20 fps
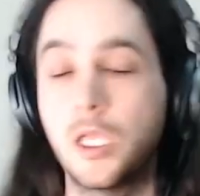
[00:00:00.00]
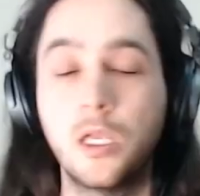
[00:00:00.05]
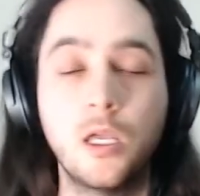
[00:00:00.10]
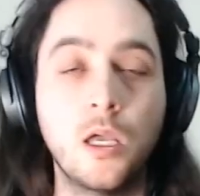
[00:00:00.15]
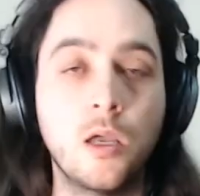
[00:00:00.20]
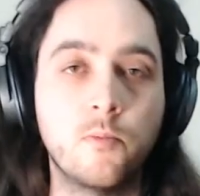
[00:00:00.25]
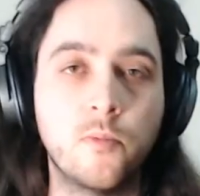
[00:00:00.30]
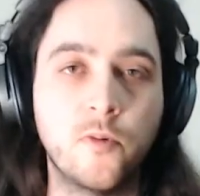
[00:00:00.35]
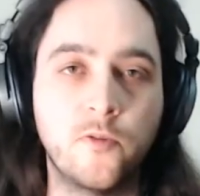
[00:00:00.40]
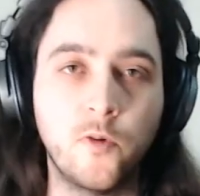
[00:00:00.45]

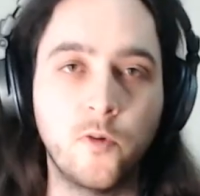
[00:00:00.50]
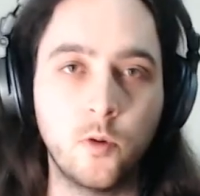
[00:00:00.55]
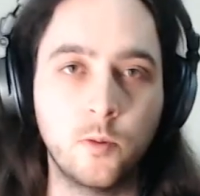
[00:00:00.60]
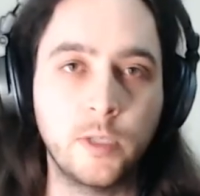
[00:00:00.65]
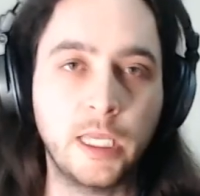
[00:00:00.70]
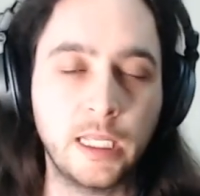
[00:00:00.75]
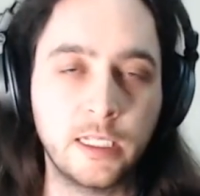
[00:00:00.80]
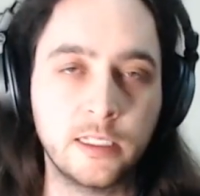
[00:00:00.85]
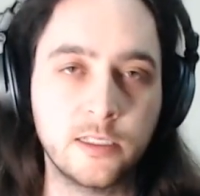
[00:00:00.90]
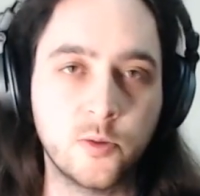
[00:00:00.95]
Before we
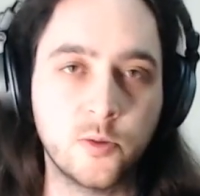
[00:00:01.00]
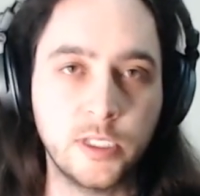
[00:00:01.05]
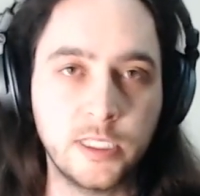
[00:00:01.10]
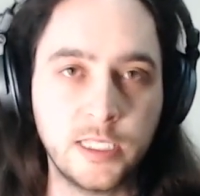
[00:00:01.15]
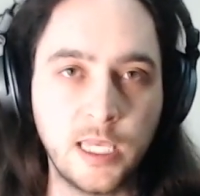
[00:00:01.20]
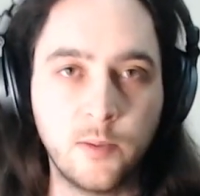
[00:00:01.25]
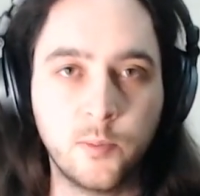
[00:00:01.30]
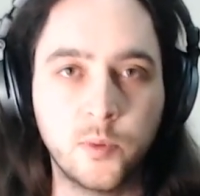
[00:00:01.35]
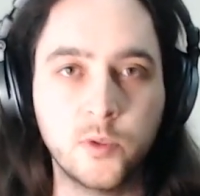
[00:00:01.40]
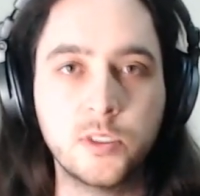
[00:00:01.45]
get into
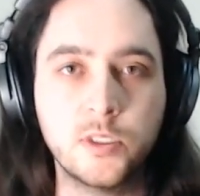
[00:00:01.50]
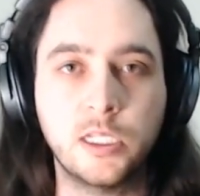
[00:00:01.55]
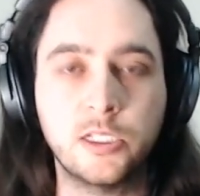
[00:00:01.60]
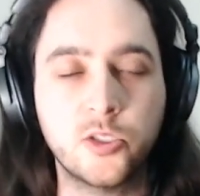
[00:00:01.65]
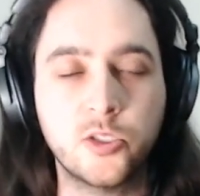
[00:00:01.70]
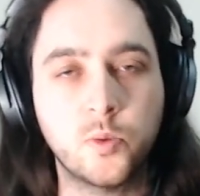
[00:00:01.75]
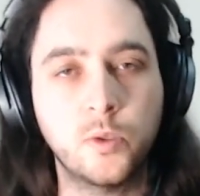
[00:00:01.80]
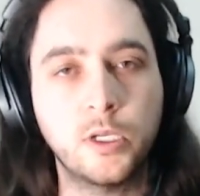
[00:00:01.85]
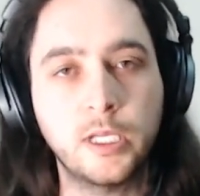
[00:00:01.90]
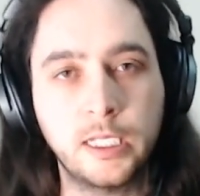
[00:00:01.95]
examples, I
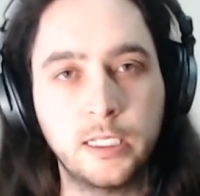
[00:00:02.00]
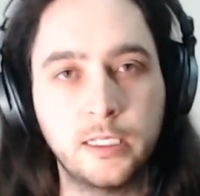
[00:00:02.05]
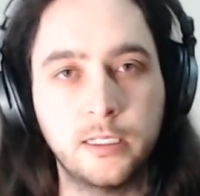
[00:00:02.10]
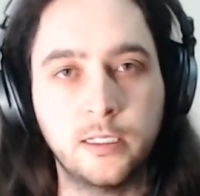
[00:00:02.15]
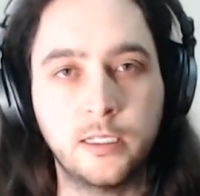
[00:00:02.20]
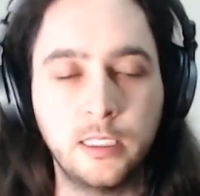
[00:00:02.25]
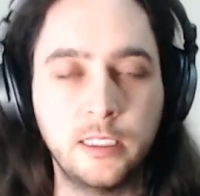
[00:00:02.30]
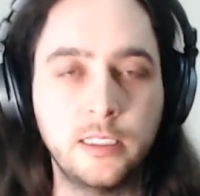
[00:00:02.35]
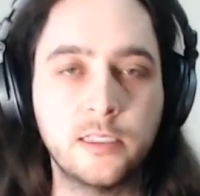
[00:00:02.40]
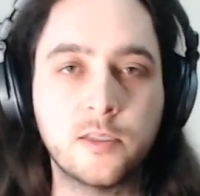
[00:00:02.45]
just want to
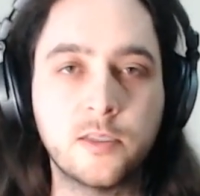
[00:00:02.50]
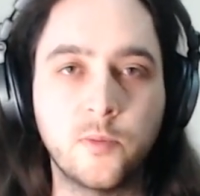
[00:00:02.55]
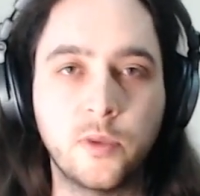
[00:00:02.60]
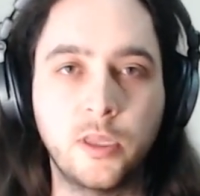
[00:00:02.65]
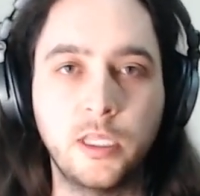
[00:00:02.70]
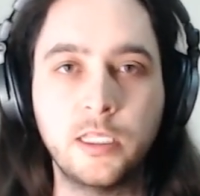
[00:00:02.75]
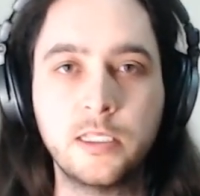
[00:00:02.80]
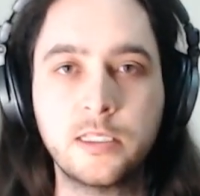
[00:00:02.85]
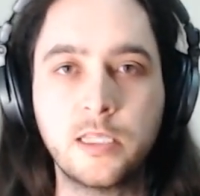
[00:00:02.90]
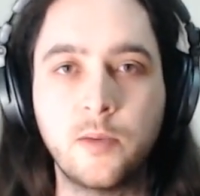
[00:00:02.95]
clear some
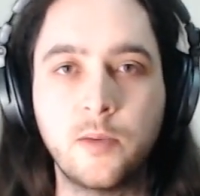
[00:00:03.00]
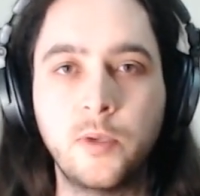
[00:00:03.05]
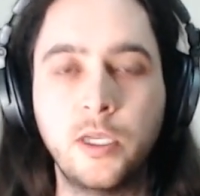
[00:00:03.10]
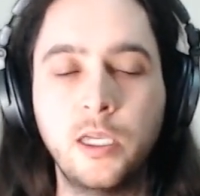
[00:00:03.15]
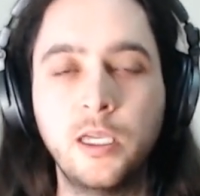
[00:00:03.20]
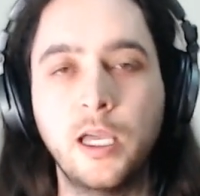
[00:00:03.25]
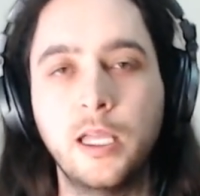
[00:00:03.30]
things up here,